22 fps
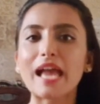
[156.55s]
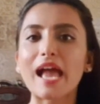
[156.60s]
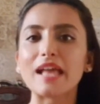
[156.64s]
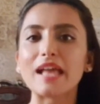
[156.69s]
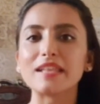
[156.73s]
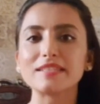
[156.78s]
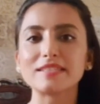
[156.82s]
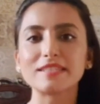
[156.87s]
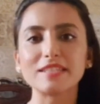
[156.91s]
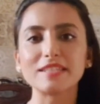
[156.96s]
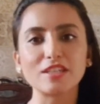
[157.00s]

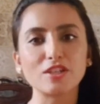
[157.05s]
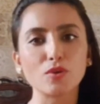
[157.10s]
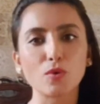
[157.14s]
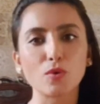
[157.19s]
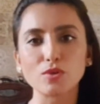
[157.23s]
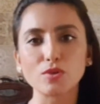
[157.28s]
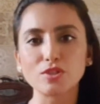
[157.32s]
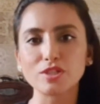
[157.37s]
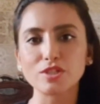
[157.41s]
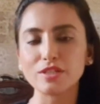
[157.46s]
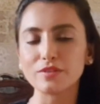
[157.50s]
and
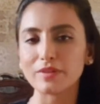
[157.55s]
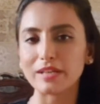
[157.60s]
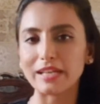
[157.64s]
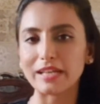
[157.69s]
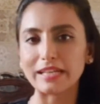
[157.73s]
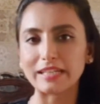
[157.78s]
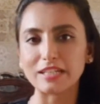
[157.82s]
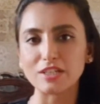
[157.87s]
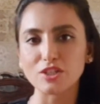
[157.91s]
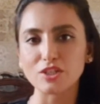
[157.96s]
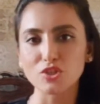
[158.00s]
security
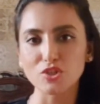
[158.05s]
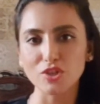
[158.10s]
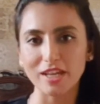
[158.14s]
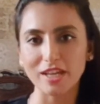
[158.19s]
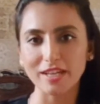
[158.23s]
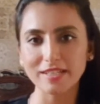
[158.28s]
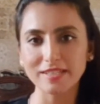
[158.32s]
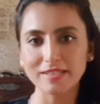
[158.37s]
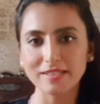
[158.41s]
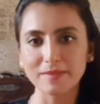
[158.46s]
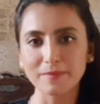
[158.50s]
related
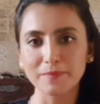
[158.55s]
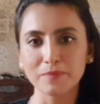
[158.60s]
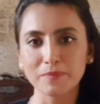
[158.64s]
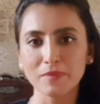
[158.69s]
checks.